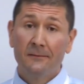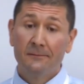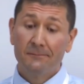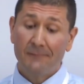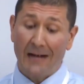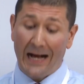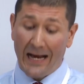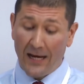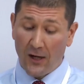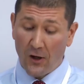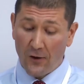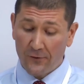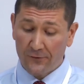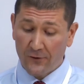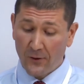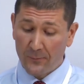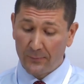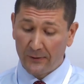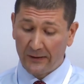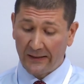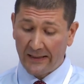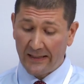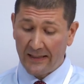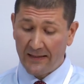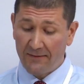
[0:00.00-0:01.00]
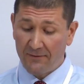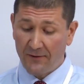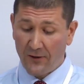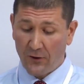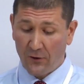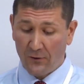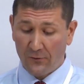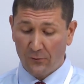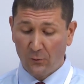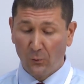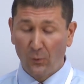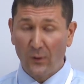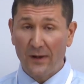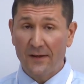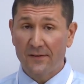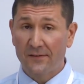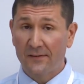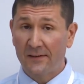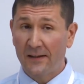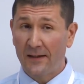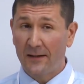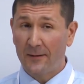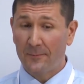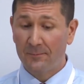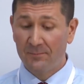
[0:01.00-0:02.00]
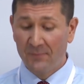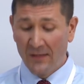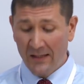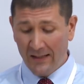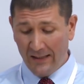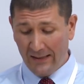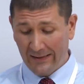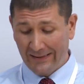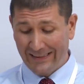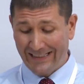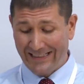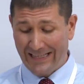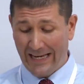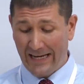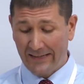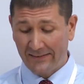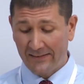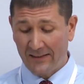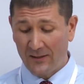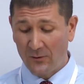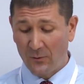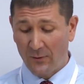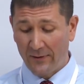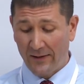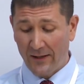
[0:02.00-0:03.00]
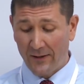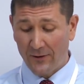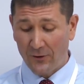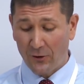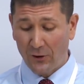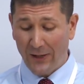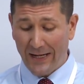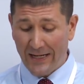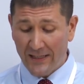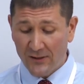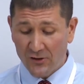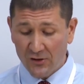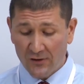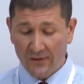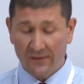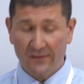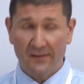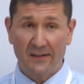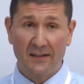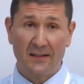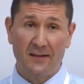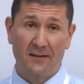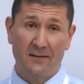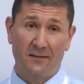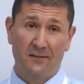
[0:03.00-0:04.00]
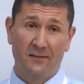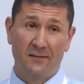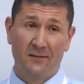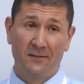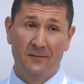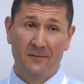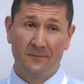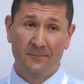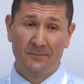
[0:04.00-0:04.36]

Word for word: I also believe there is wisdom in connecting with other agencies